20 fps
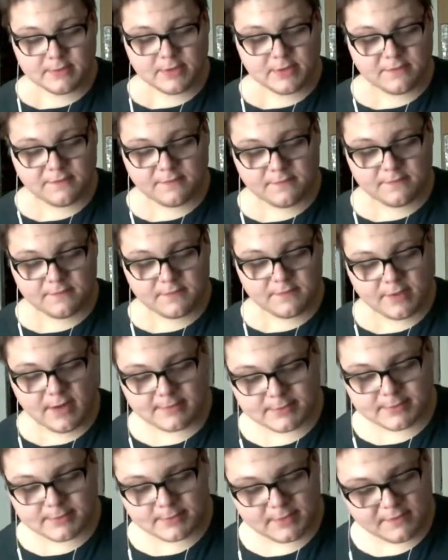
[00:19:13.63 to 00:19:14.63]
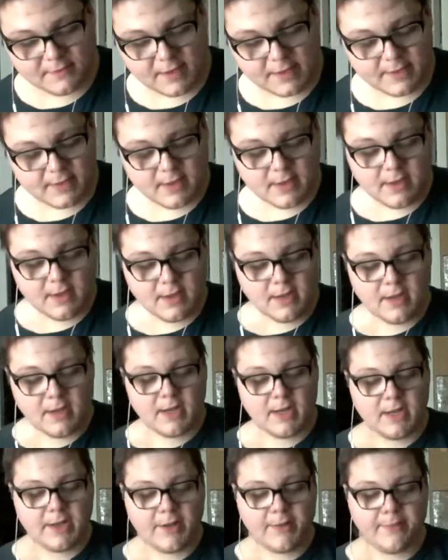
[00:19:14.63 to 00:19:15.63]
You're absolutely fine.
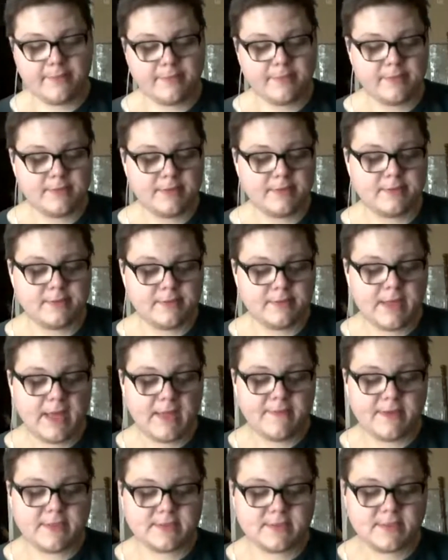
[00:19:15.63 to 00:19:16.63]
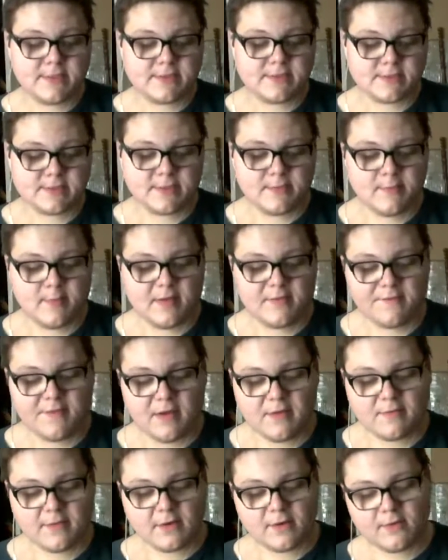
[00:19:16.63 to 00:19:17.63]
Yeah, these are some of my
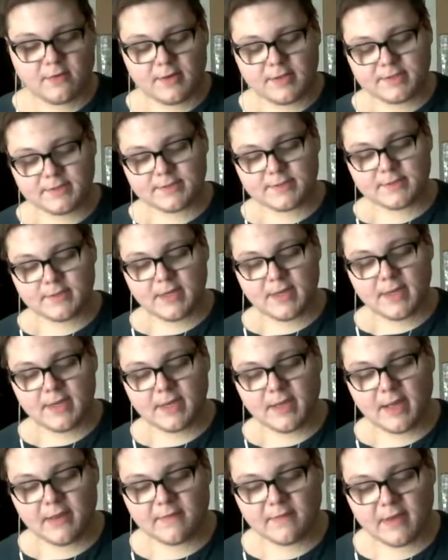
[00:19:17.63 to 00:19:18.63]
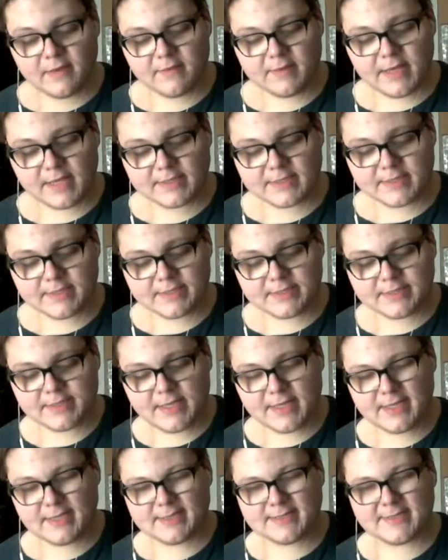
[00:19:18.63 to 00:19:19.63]
favorite coins. I got these
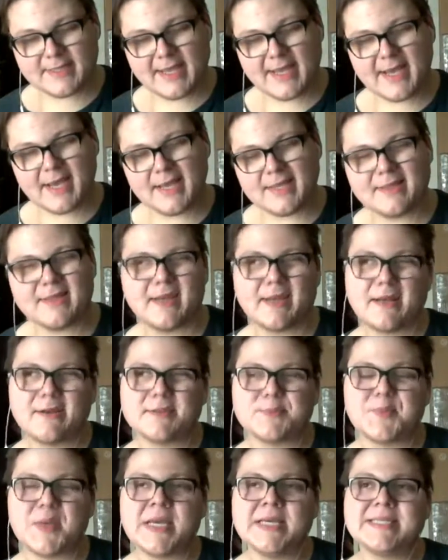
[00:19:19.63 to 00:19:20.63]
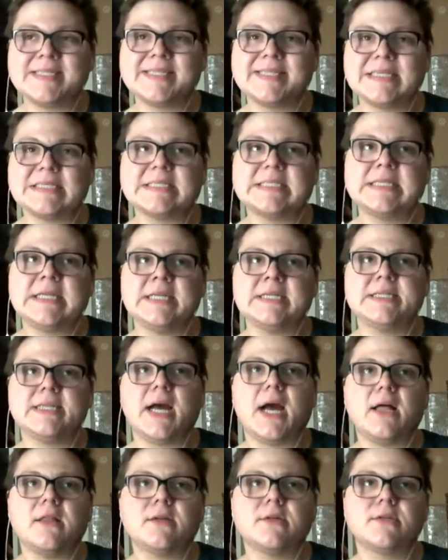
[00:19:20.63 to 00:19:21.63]
things. I think I was paying
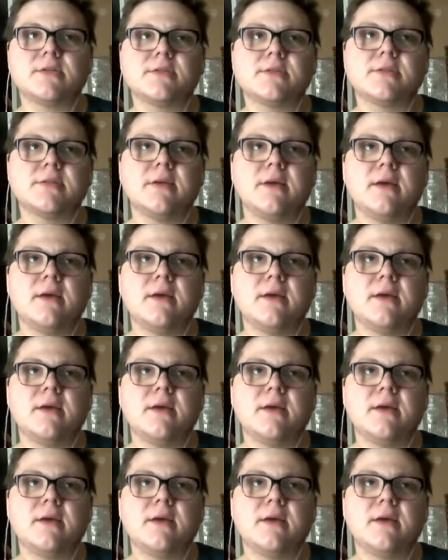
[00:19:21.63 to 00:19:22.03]
$16